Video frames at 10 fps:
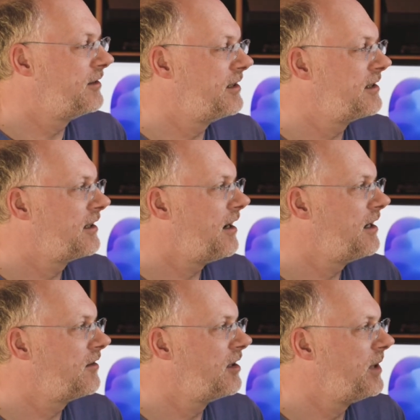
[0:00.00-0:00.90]
which is
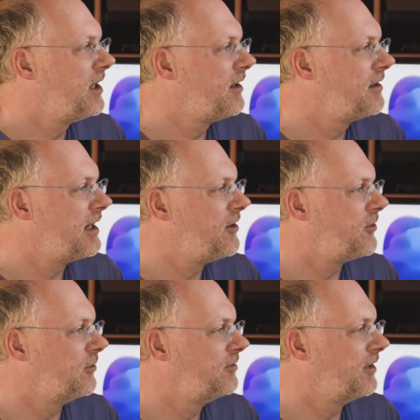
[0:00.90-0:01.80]
kind of command
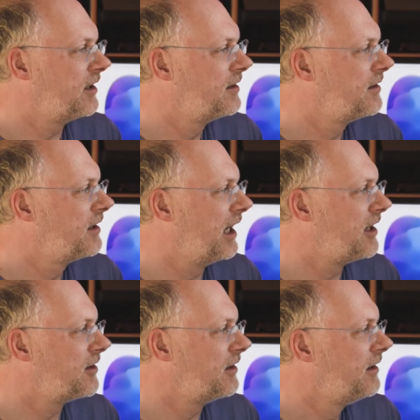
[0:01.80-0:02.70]
central for the
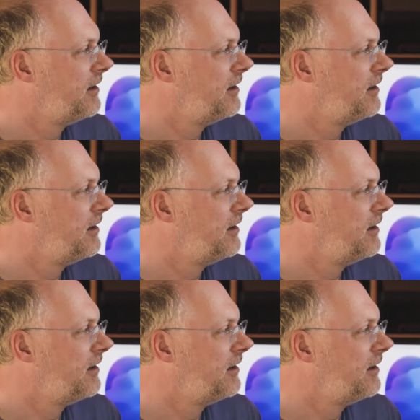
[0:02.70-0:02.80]
collection,